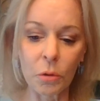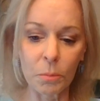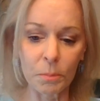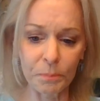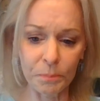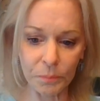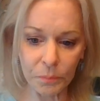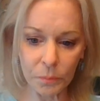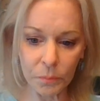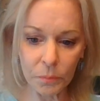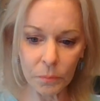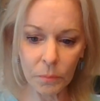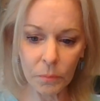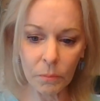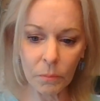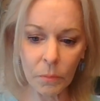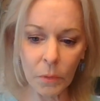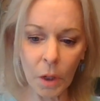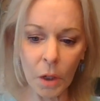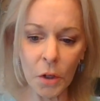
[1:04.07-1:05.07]
to,
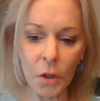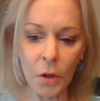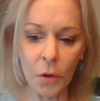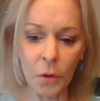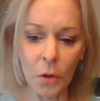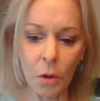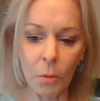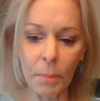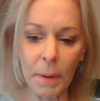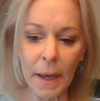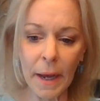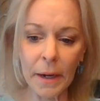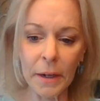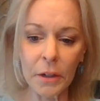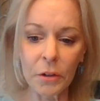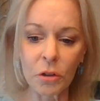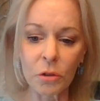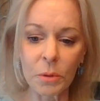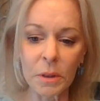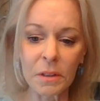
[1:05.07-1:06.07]
you know, go back
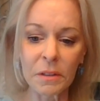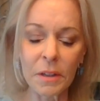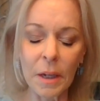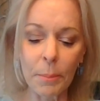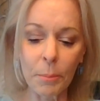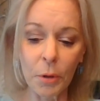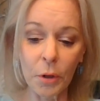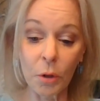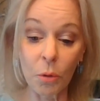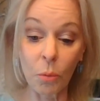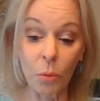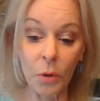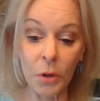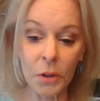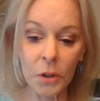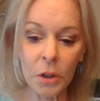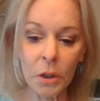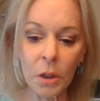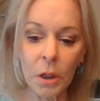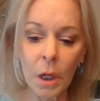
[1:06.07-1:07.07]
and do a separate
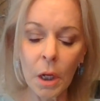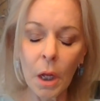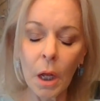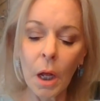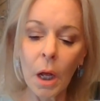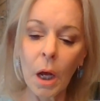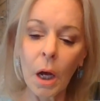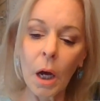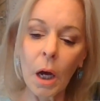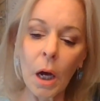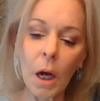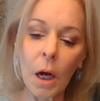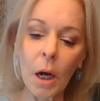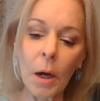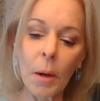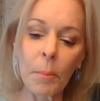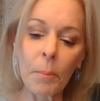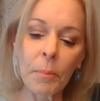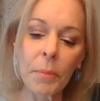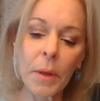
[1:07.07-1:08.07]
order.
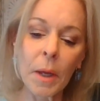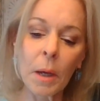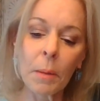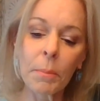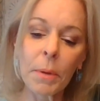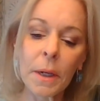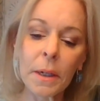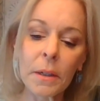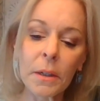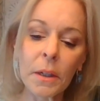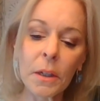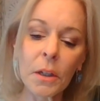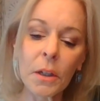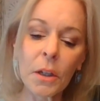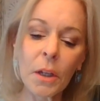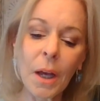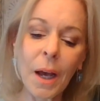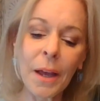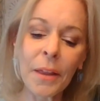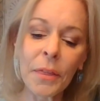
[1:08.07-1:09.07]
Um, but
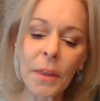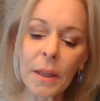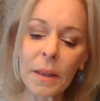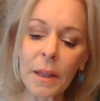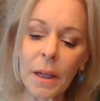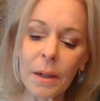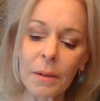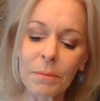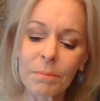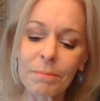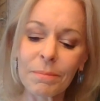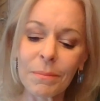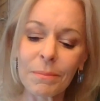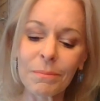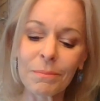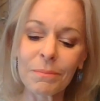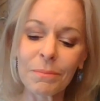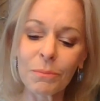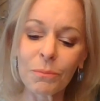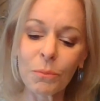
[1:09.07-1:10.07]
I think that
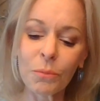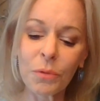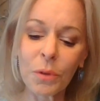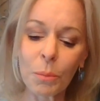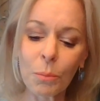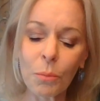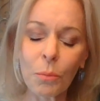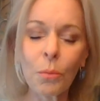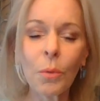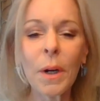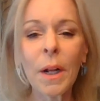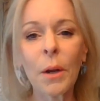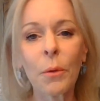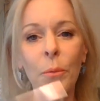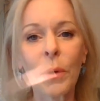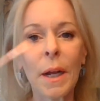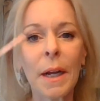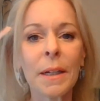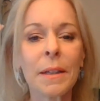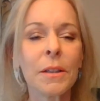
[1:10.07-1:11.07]
from what I
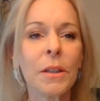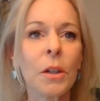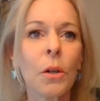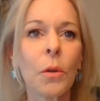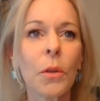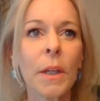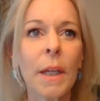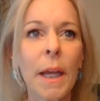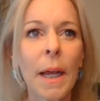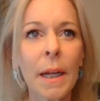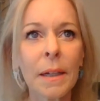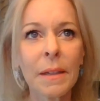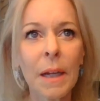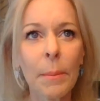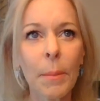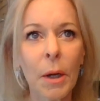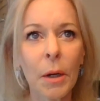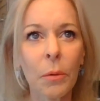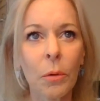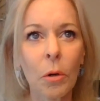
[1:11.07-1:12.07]
read, you know, the
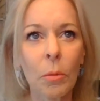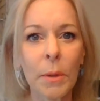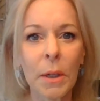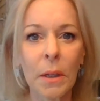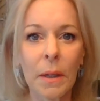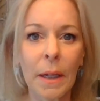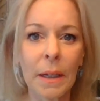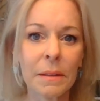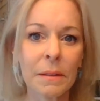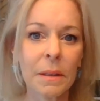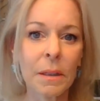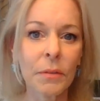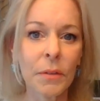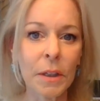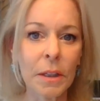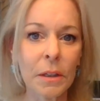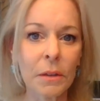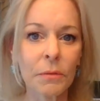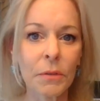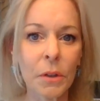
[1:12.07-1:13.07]
antimicrobial
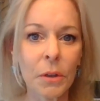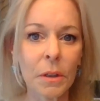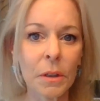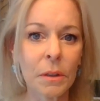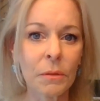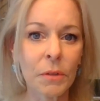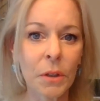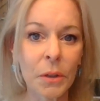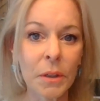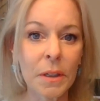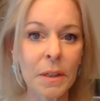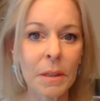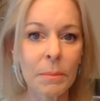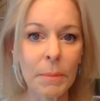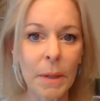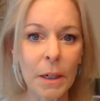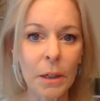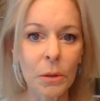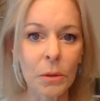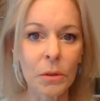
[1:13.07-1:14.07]
activity of very, various
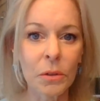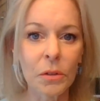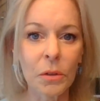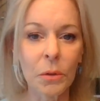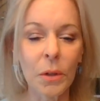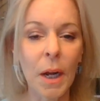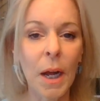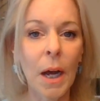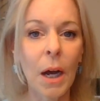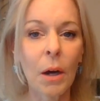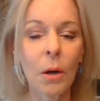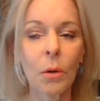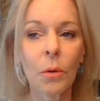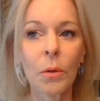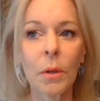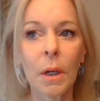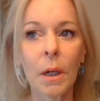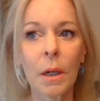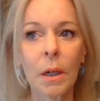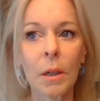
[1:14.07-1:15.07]
metals or how,
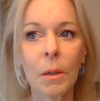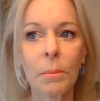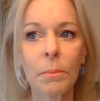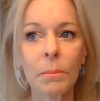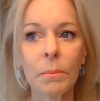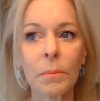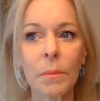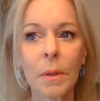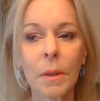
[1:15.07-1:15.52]
um,